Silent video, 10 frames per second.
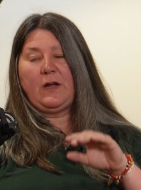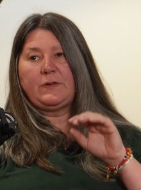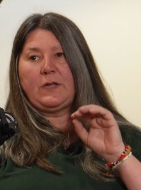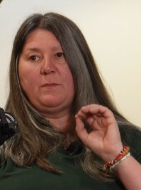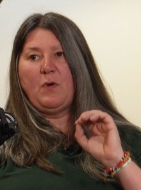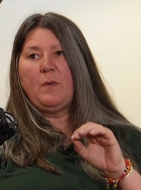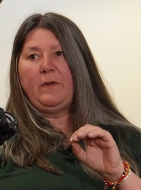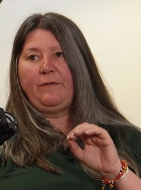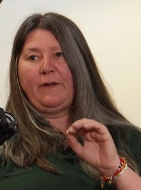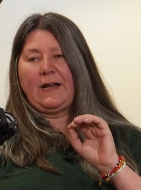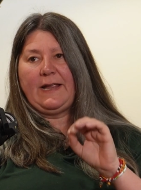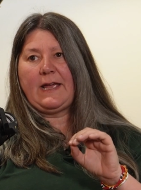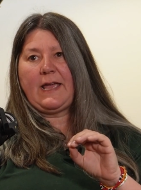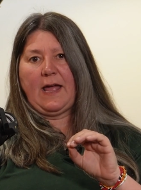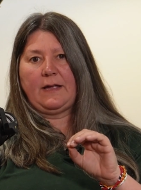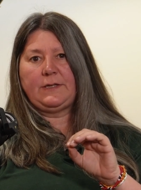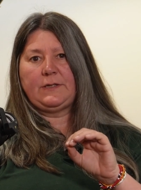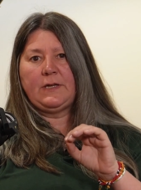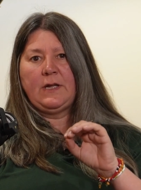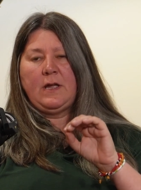because at the moment for
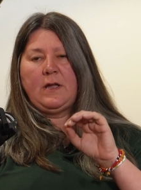Clearcast,